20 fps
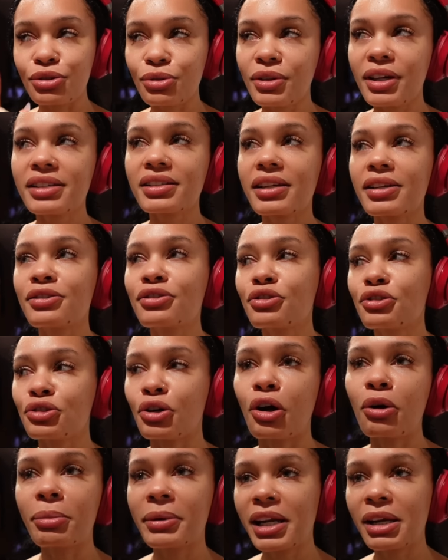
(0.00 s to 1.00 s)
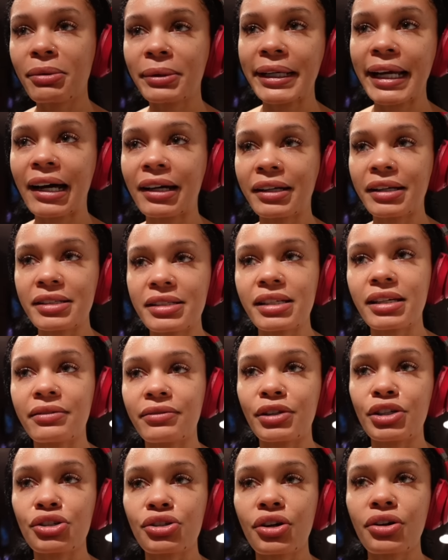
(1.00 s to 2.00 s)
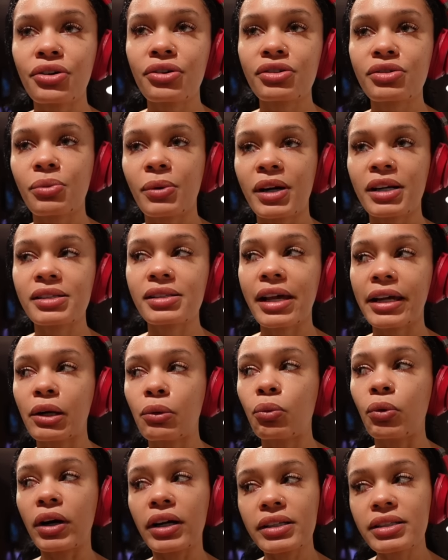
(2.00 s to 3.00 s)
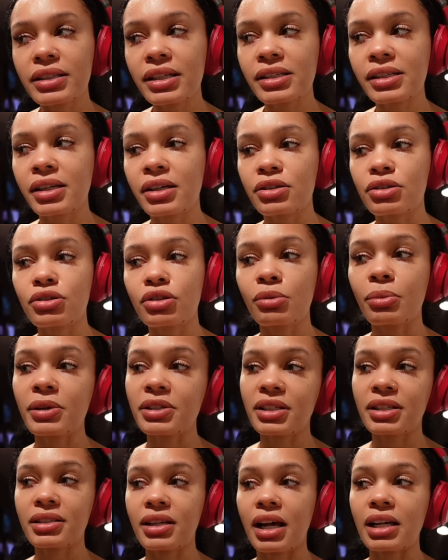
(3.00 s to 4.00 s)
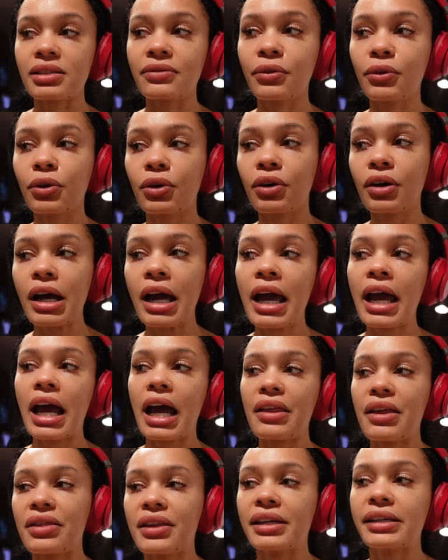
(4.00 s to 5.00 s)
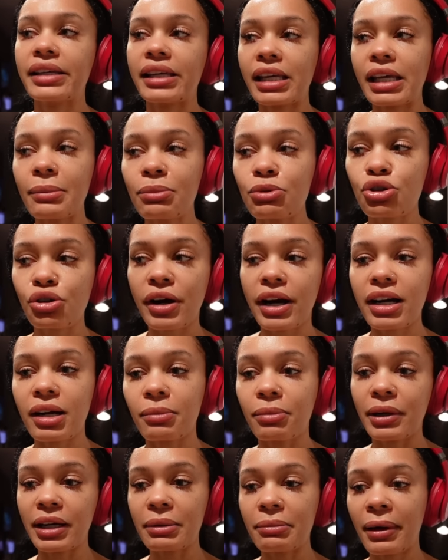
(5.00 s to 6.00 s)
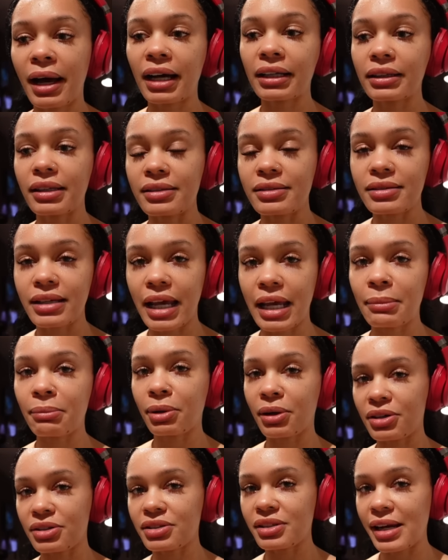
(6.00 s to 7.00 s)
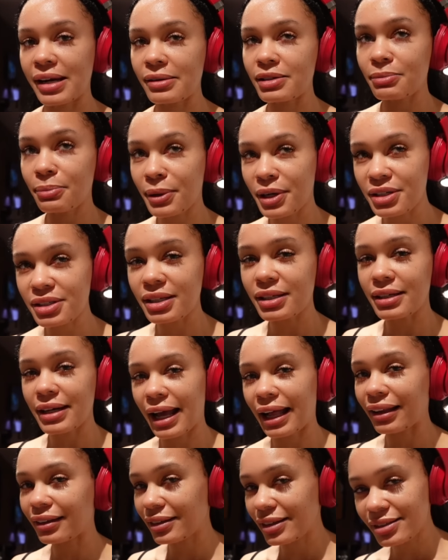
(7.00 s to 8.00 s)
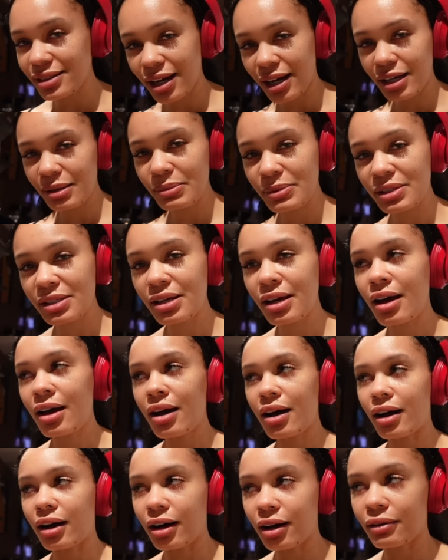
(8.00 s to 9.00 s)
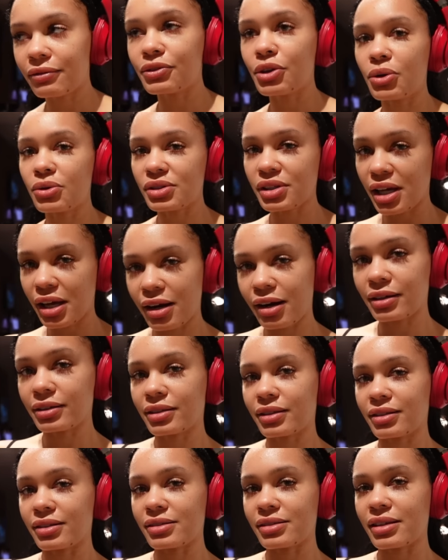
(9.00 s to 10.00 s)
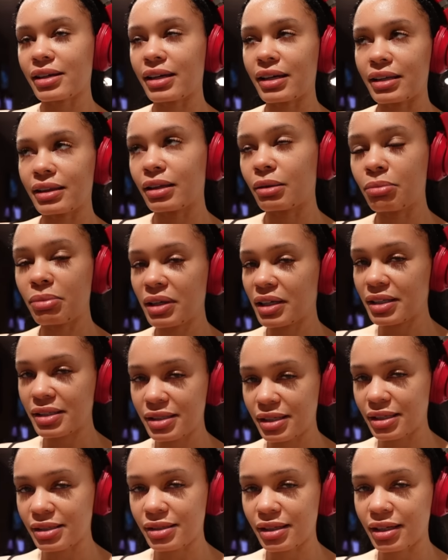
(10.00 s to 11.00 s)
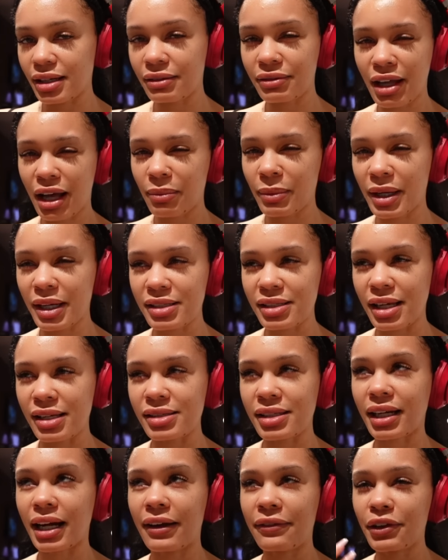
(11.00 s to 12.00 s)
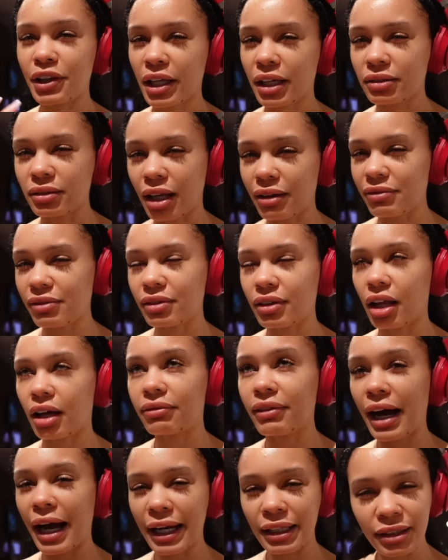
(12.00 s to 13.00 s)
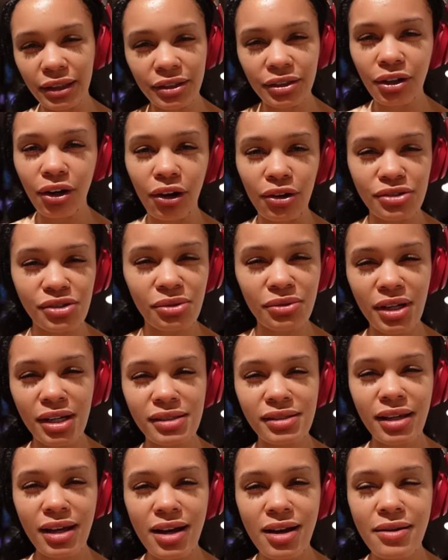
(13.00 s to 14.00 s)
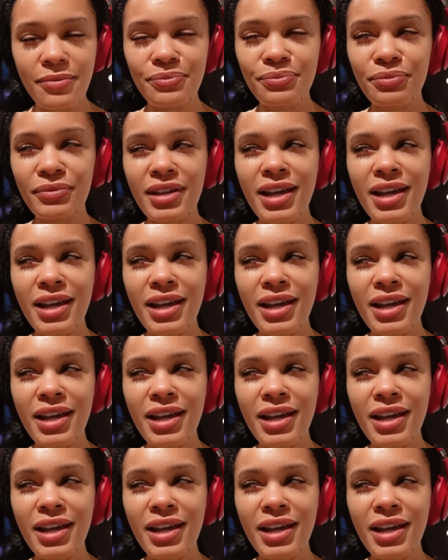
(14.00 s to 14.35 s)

do this in so many reality TV shows where it's like one season is super successful and then they keep trying to bring back the same person personality types of those characters in the big season, if that makes sense. Like I feel like Love, Love Island also does that.